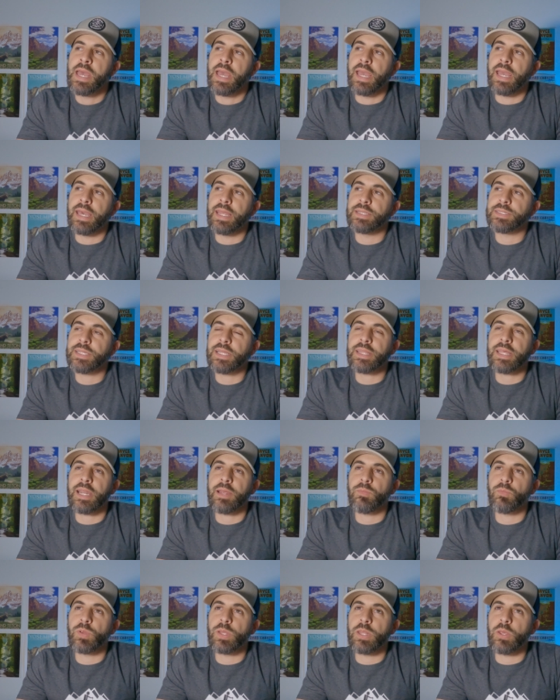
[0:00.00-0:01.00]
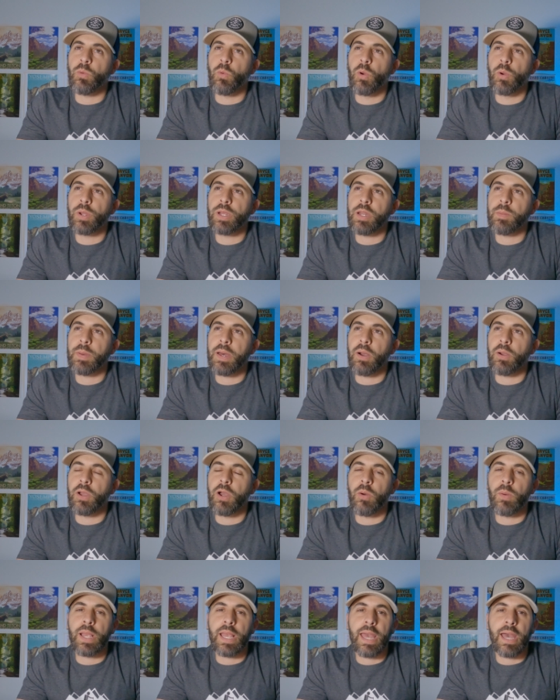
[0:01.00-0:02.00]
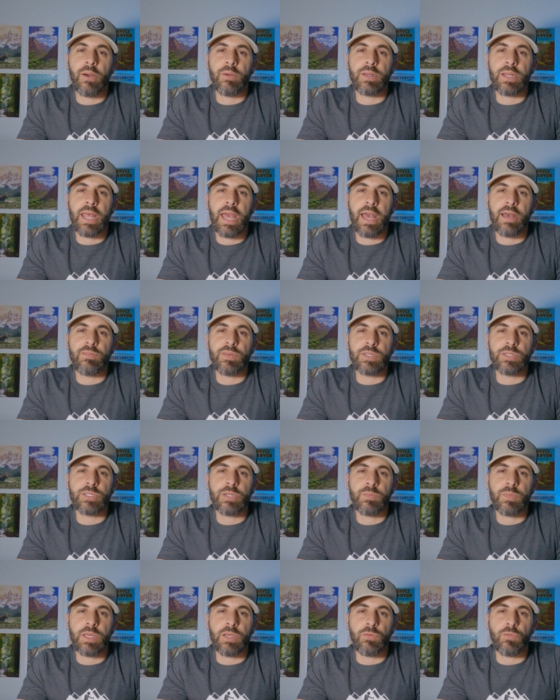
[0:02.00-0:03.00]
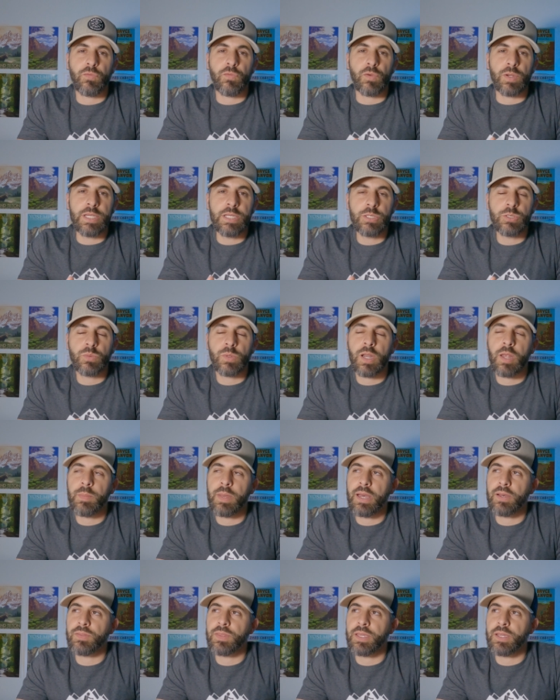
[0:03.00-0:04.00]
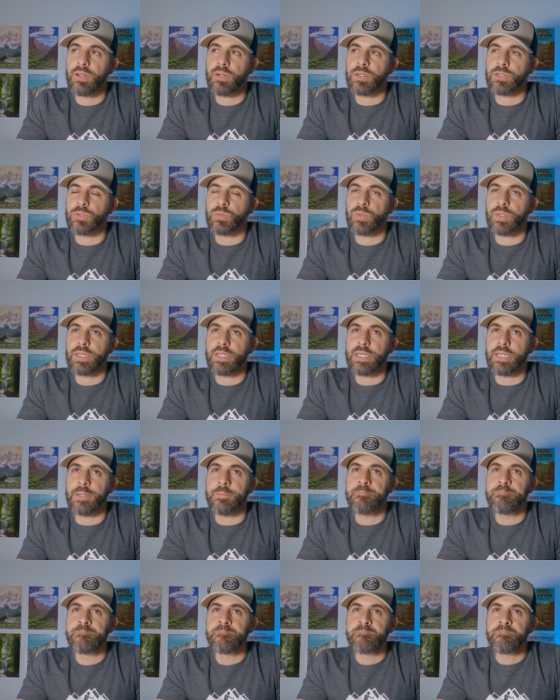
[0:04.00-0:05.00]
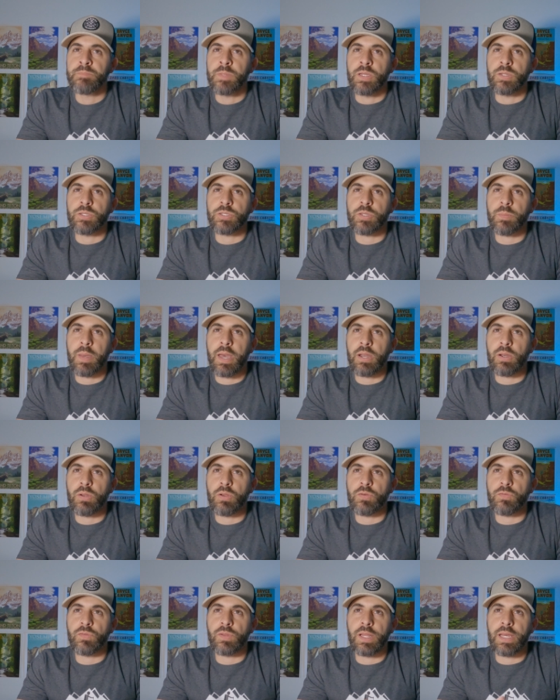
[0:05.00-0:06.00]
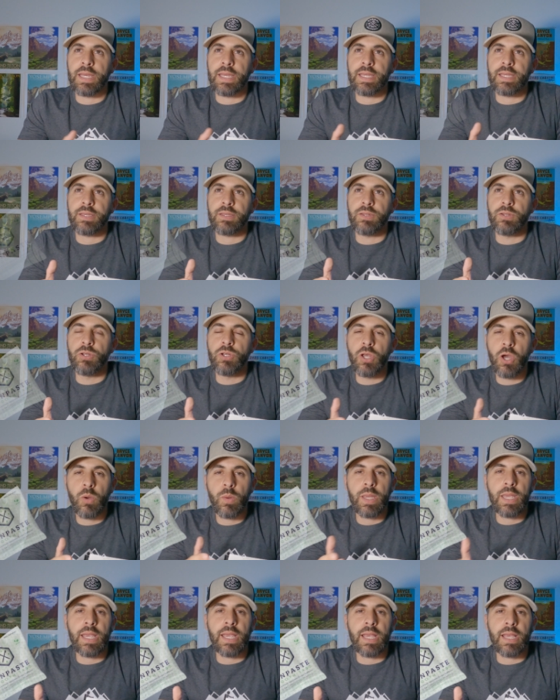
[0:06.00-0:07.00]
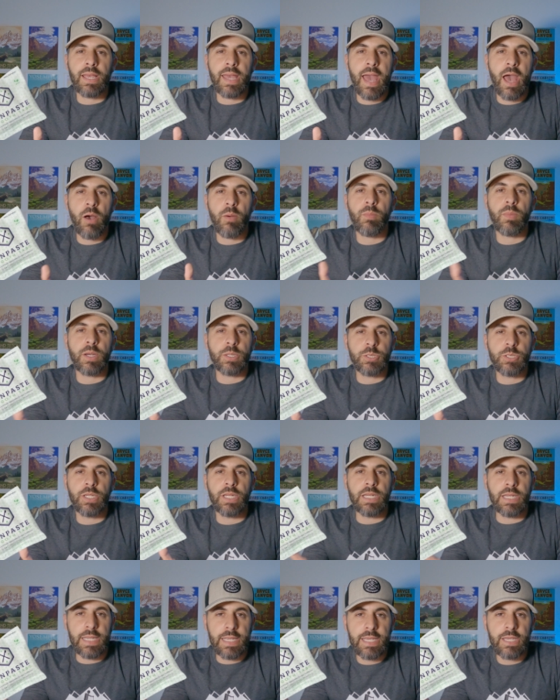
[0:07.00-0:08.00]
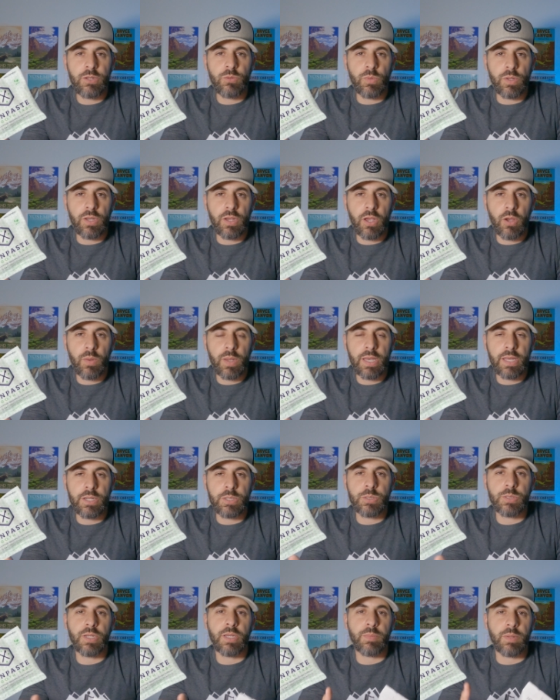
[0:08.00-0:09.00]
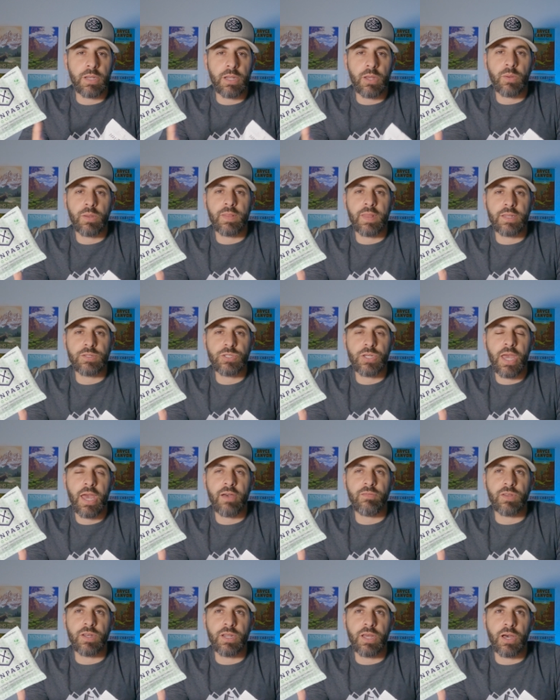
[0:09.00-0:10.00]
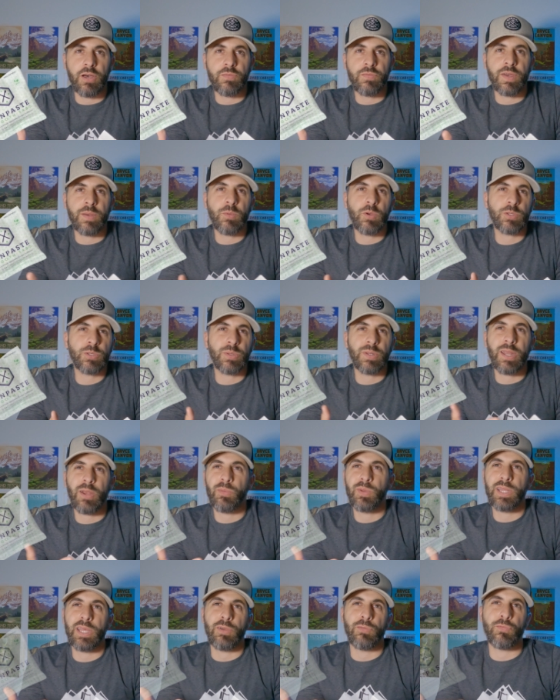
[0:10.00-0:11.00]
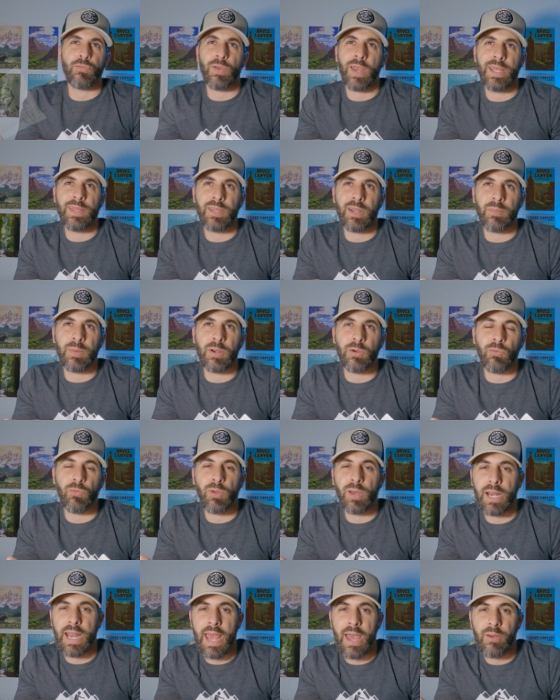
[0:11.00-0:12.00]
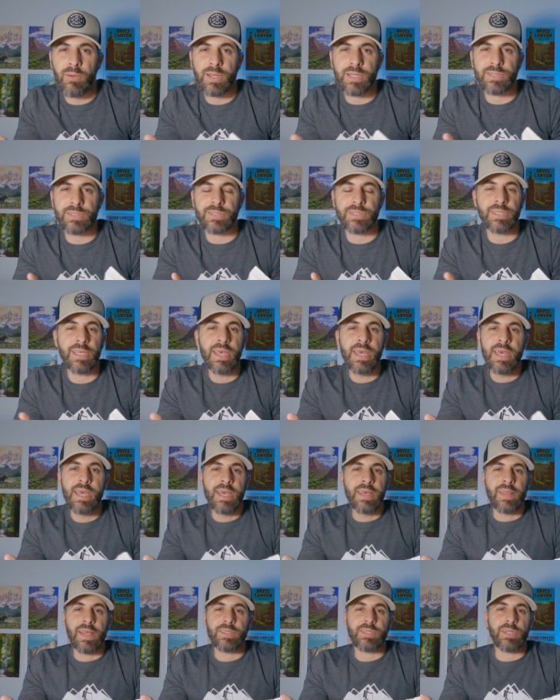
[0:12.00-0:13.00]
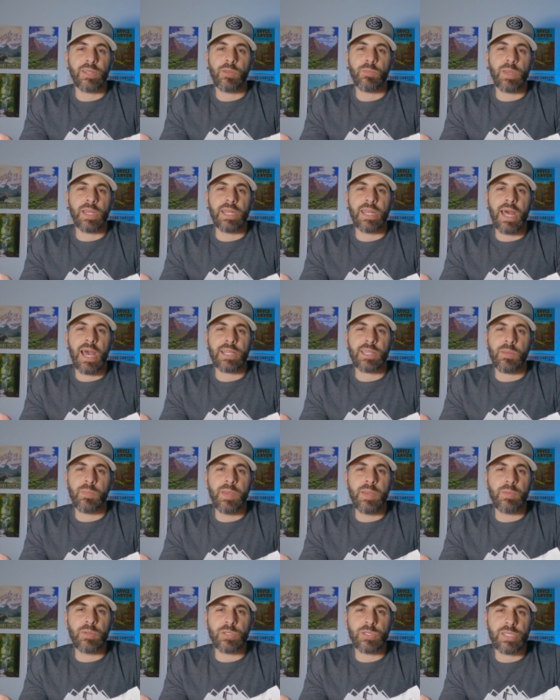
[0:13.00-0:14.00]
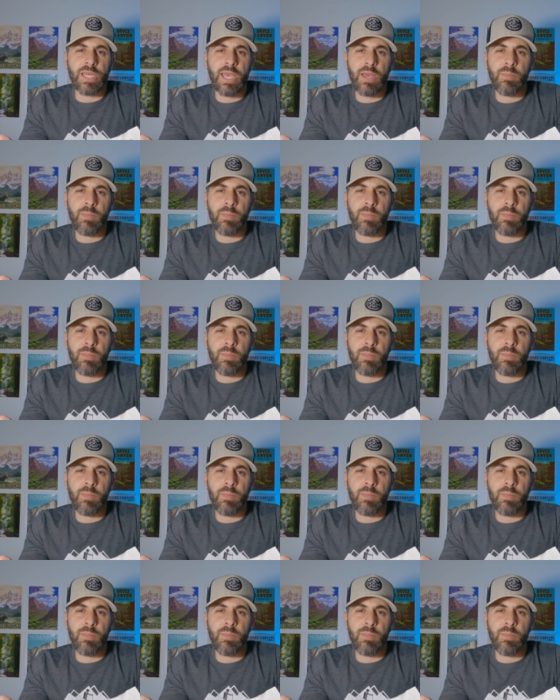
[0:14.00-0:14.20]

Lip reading: And it's not that I'm really worried about going out and having something freeze when I'm out there. It's really just a matter of like knowing how much you need when you're going on a trip and knowing that you have enough. I'm also not really afraid that I'm gonna run out, because that's another big knock that people say